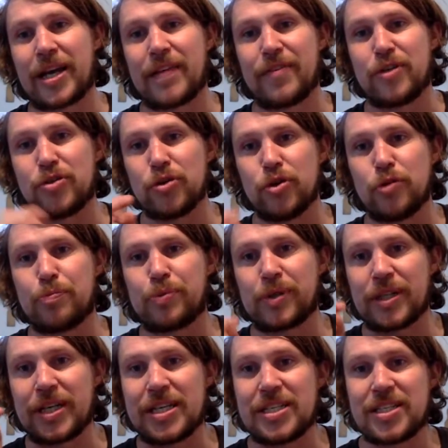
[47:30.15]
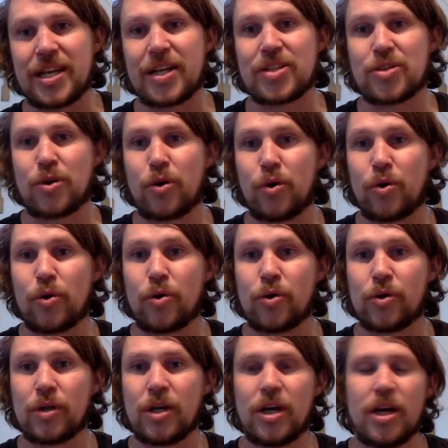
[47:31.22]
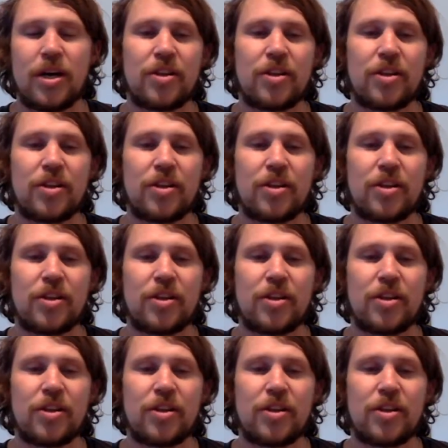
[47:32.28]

If you do, please send us all